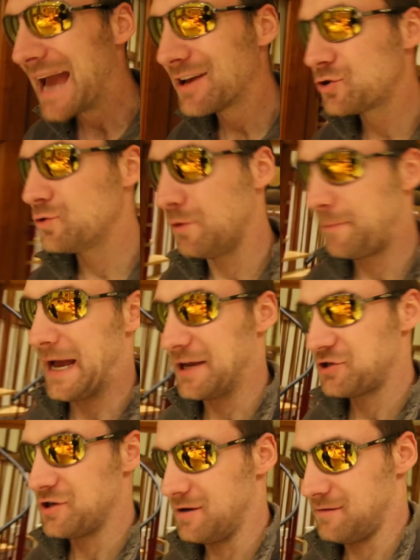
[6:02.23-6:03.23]
actual
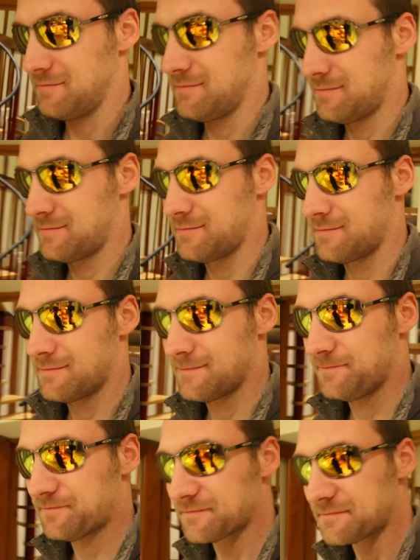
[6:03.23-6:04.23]
passion. But was
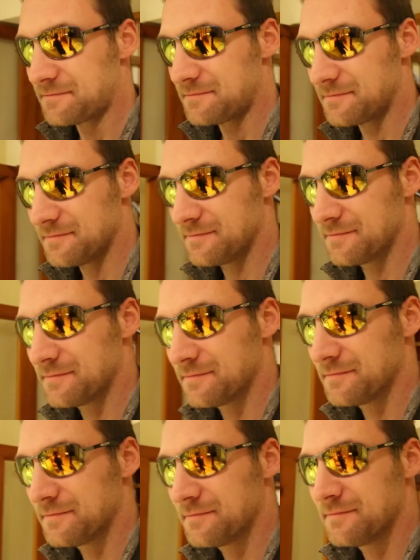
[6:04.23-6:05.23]
it, um,
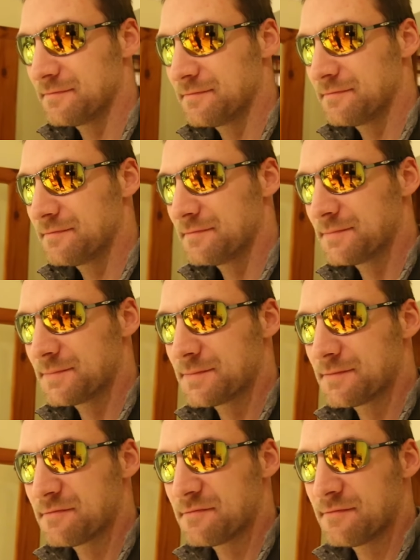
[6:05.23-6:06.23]
was it
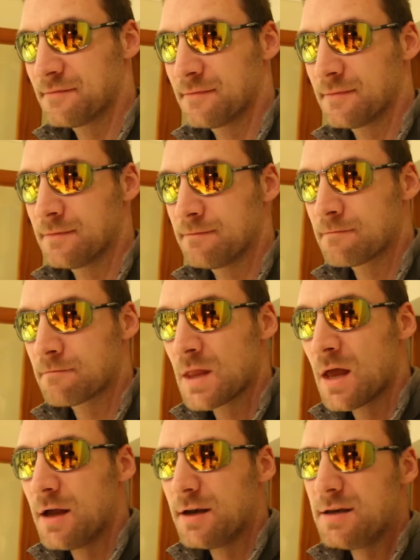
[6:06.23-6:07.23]
shareholder pressure?
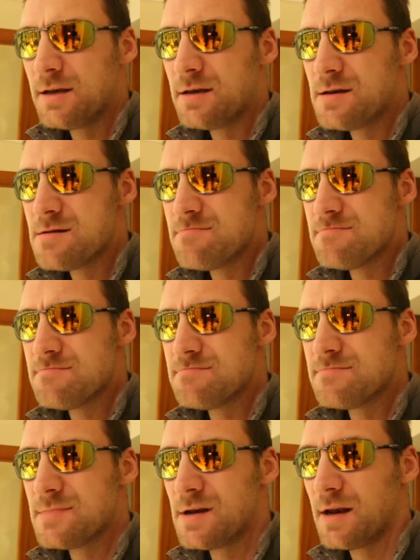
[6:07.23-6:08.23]

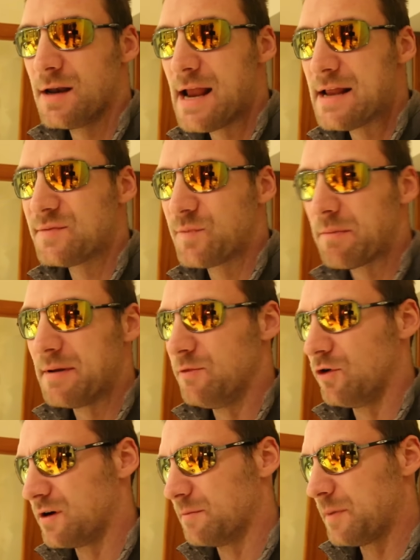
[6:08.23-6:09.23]
Mm, it's probably
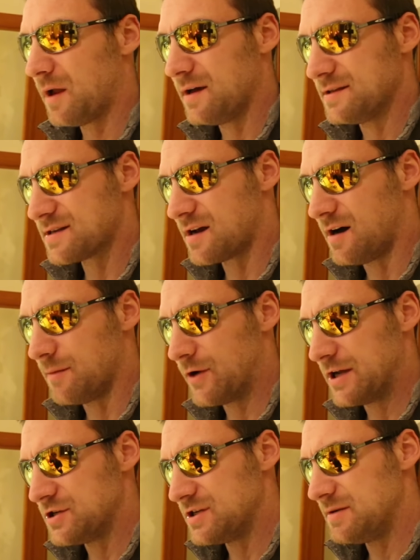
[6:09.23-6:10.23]
more compliance car
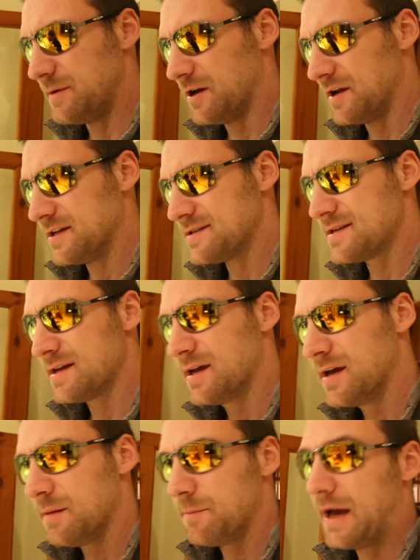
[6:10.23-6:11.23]
pressure, to be honest.
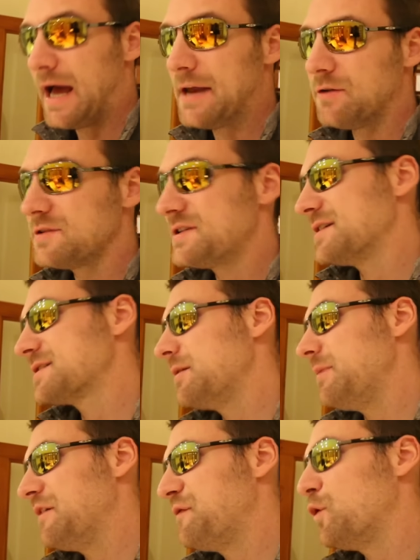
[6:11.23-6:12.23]
But and also it's
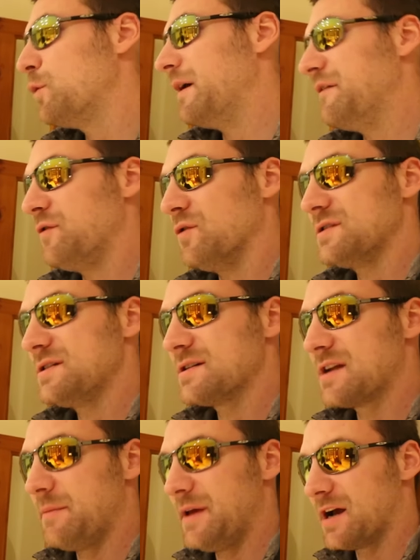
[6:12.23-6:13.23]
going to be a four x four, so
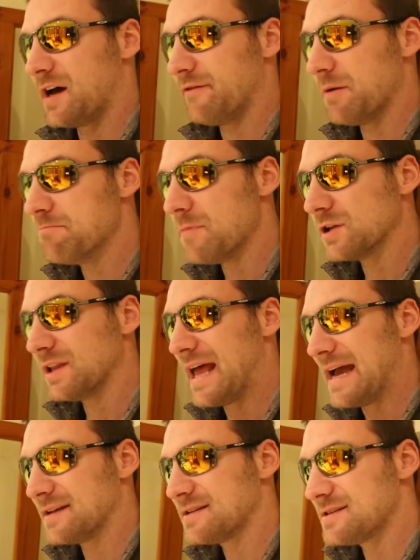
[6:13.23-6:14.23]
it's going to be a kind of a Model
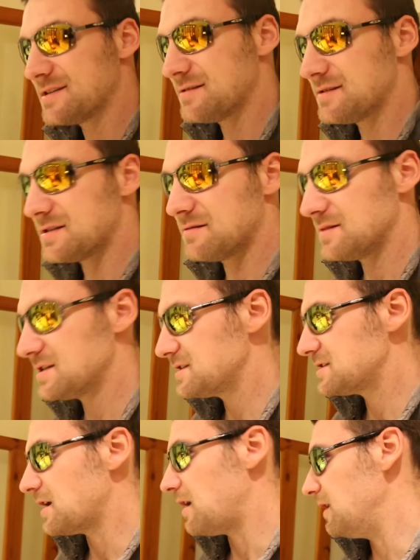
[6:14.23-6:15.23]
X
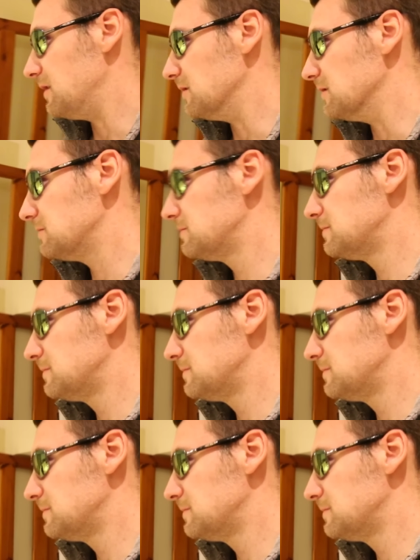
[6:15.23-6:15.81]
style